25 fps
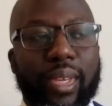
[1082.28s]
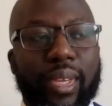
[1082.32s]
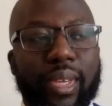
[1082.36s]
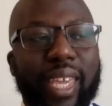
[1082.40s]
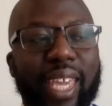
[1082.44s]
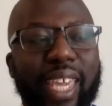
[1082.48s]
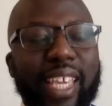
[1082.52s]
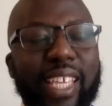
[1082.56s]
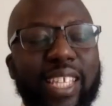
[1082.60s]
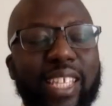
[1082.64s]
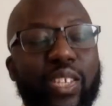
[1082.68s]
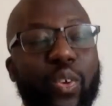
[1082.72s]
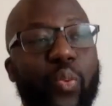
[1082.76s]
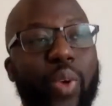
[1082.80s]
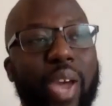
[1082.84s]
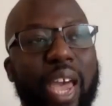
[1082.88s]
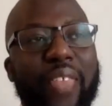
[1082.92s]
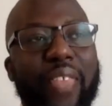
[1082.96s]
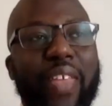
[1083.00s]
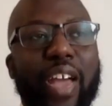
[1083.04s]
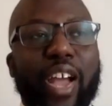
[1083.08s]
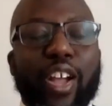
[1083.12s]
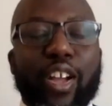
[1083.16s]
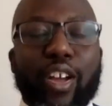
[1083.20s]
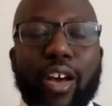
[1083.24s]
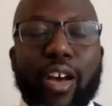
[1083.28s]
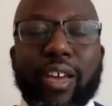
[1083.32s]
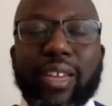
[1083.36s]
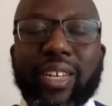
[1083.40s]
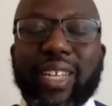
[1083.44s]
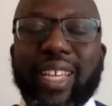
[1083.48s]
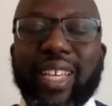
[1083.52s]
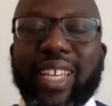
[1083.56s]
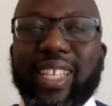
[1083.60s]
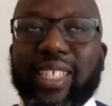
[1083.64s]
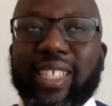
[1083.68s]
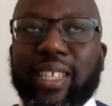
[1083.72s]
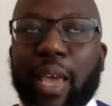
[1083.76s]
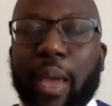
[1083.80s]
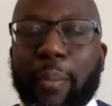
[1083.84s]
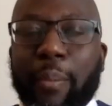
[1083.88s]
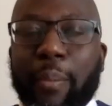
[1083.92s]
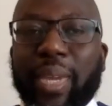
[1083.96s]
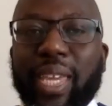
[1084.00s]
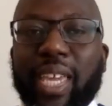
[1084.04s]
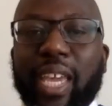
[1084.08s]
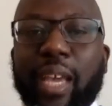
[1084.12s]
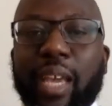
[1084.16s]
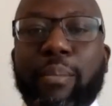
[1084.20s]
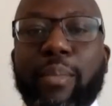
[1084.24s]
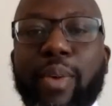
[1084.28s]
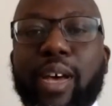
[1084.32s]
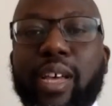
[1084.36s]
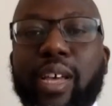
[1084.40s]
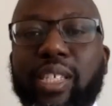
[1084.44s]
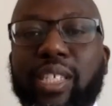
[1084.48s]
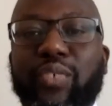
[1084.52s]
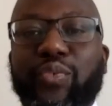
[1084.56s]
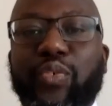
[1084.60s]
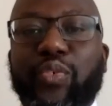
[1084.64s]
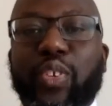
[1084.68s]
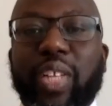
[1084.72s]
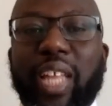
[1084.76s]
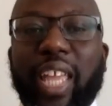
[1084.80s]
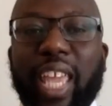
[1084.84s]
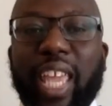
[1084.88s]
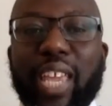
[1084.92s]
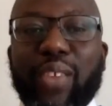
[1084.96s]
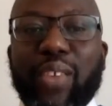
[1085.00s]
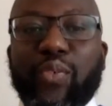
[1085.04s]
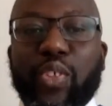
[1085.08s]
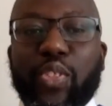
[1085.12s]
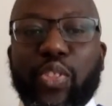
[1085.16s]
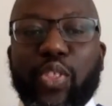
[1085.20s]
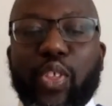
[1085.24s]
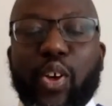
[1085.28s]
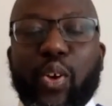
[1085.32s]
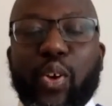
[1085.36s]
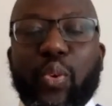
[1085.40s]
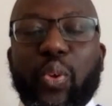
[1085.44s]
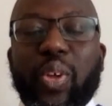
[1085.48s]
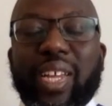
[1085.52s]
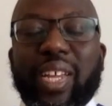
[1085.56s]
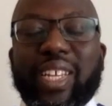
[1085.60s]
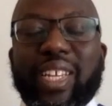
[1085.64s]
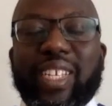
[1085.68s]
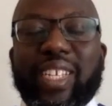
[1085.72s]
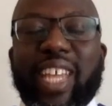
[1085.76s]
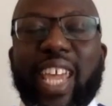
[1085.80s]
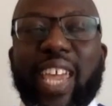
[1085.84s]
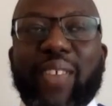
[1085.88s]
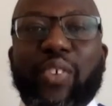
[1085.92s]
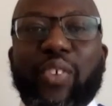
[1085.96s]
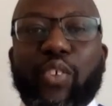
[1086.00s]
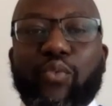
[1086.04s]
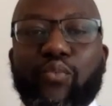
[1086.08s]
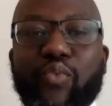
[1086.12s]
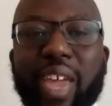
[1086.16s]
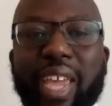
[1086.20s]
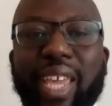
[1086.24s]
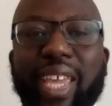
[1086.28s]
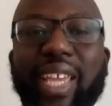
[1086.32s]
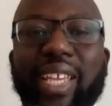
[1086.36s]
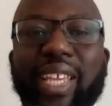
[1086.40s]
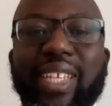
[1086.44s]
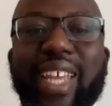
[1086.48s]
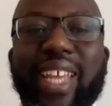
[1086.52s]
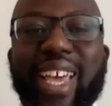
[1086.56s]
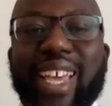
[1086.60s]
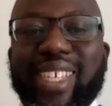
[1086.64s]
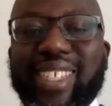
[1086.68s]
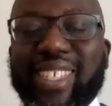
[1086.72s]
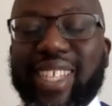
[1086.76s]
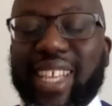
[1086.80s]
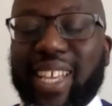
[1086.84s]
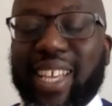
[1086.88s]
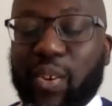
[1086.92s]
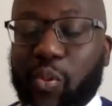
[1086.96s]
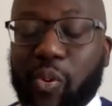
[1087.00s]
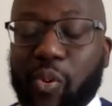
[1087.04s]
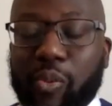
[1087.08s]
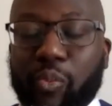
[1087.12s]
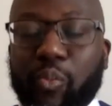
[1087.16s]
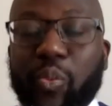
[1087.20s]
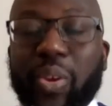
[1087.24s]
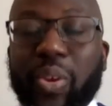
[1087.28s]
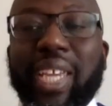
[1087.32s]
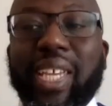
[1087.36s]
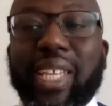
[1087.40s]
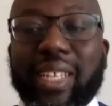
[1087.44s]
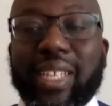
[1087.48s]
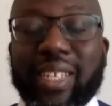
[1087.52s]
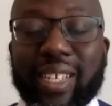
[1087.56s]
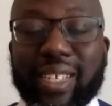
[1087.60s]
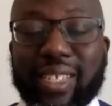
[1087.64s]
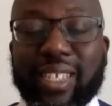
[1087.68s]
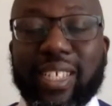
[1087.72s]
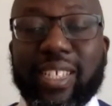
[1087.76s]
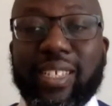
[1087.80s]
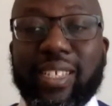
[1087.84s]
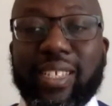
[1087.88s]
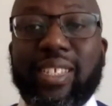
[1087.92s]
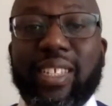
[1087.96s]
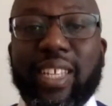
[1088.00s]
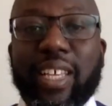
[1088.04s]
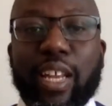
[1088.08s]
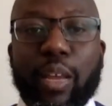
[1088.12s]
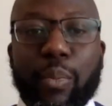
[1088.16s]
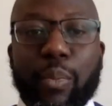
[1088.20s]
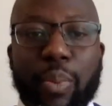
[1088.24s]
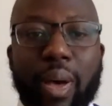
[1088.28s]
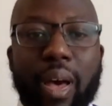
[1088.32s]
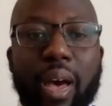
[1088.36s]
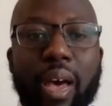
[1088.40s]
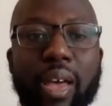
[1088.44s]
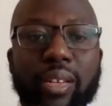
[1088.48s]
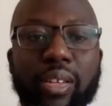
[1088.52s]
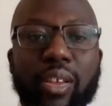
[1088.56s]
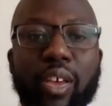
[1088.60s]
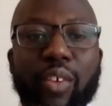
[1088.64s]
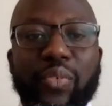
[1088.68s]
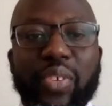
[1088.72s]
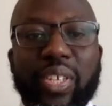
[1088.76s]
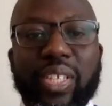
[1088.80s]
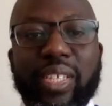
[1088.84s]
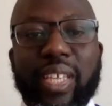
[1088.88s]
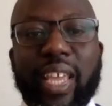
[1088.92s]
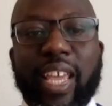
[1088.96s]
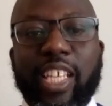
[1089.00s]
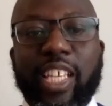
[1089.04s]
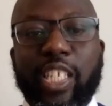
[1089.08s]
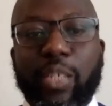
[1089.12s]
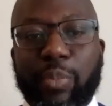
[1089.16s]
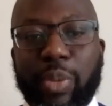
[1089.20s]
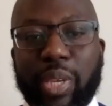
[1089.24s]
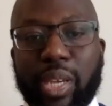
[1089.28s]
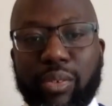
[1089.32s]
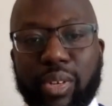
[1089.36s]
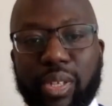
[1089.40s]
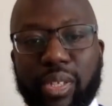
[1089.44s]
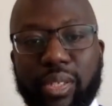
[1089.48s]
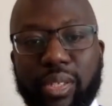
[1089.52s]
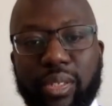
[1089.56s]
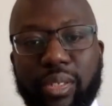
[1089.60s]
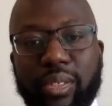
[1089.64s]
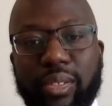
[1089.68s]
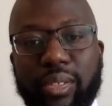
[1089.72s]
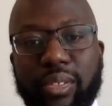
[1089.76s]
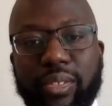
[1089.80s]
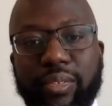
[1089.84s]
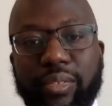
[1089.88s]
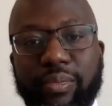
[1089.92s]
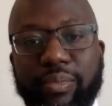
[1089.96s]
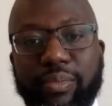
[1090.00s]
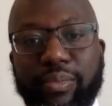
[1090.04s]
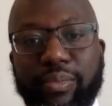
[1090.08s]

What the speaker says: He's aware that God is being merciful, even though David recognized wickedness is still a part of his experience.